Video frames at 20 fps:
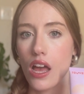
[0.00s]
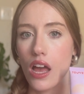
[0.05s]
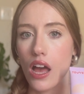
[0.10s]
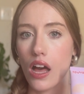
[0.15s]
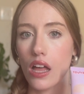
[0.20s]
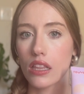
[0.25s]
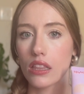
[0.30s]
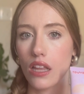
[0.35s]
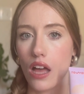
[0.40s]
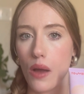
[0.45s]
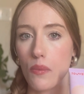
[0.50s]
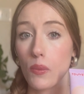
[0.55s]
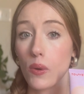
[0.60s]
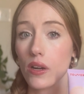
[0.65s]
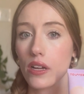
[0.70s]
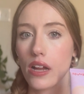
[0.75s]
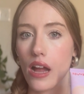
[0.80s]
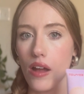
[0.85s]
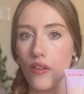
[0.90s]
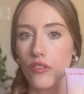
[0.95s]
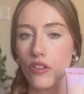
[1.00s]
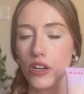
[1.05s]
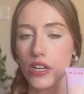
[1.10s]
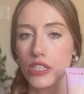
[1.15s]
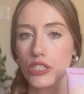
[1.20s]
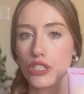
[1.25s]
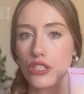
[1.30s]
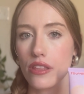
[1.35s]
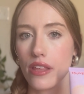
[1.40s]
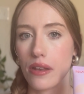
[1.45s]
a lot more
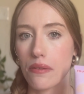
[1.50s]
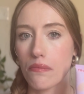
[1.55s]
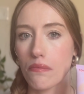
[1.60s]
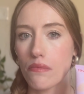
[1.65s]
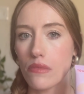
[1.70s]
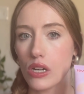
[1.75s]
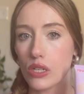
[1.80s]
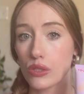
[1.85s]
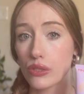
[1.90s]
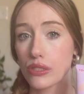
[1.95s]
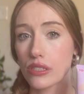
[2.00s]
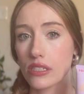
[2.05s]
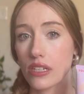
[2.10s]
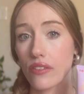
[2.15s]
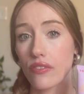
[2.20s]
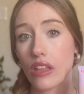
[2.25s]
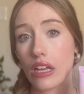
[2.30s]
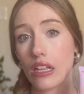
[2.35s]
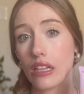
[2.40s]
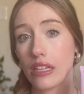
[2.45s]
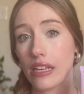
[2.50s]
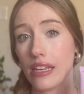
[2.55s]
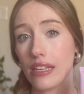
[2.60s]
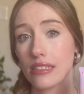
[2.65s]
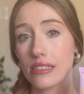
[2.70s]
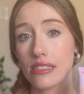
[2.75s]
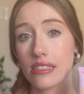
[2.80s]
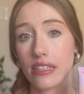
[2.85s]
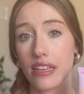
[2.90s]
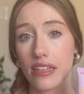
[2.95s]
coverage than most of the clean
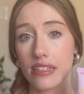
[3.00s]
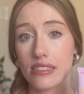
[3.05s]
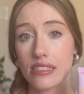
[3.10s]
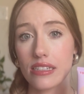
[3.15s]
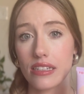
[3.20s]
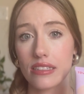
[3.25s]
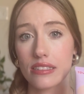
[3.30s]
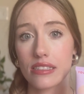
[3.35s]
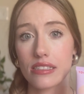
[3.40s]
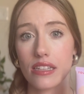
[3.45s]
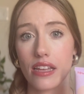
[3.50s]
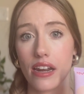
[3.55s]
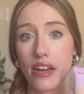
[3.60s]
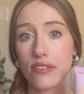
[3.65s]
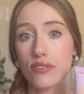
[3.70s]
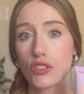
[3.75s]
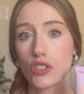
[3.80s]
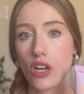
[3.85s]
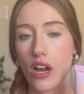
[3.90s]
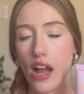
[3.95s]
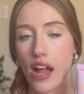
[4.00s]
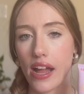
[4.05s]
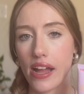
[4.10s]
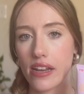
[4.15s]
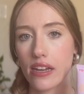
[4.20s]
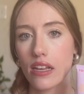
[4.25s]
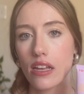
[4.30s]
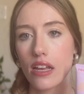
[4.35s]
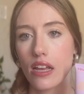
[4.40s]
skin tints that I've tried.